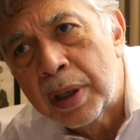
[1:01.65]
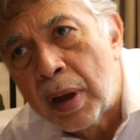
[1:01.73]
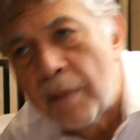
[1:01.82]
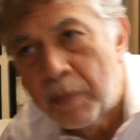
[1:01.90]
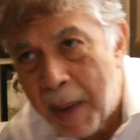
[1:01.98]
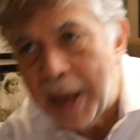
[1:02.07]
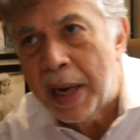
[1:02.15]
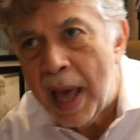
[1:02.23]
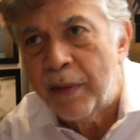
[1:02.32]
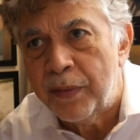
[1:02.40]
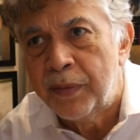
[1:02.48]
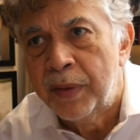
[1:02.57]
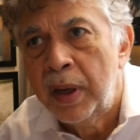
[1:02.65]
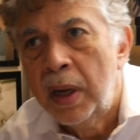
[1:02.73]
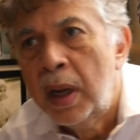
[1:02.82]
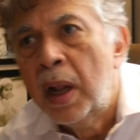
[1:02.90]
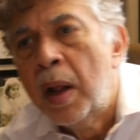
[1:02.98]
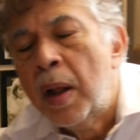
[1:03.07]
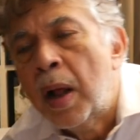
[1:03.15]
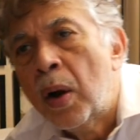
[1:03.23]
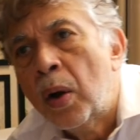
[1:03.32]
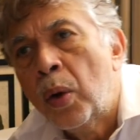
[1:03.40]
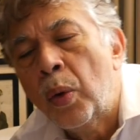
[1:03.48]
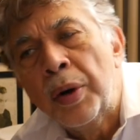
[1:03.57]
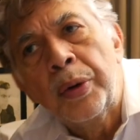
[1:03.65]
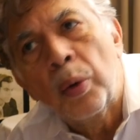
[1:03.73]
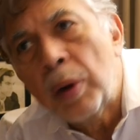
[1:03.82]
of my life, who are no